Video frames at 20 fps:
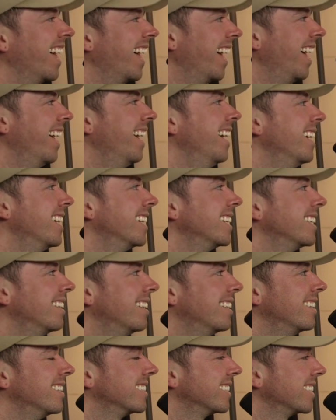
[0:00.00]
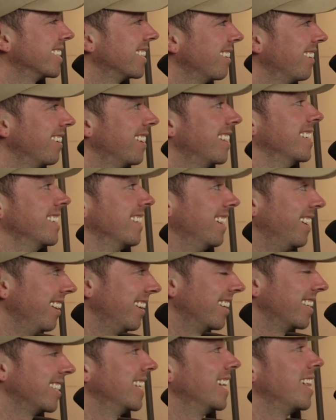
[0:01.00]
a whole nother thing
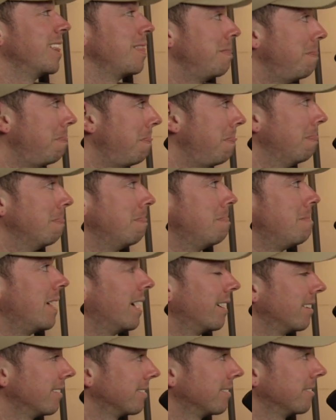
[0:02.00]
to